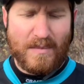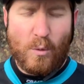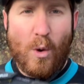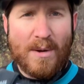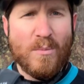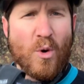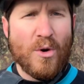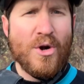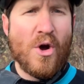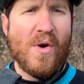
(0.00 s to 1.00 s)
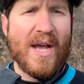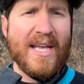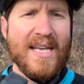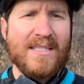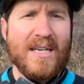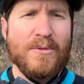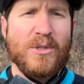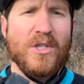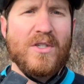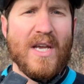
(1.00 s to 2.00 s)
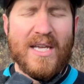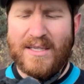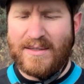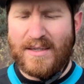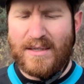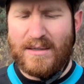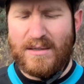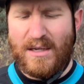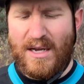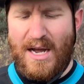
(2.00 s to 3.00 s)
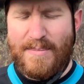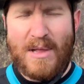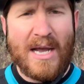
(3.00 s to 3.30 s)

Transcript: One more note, I guess I would just say, is that I'm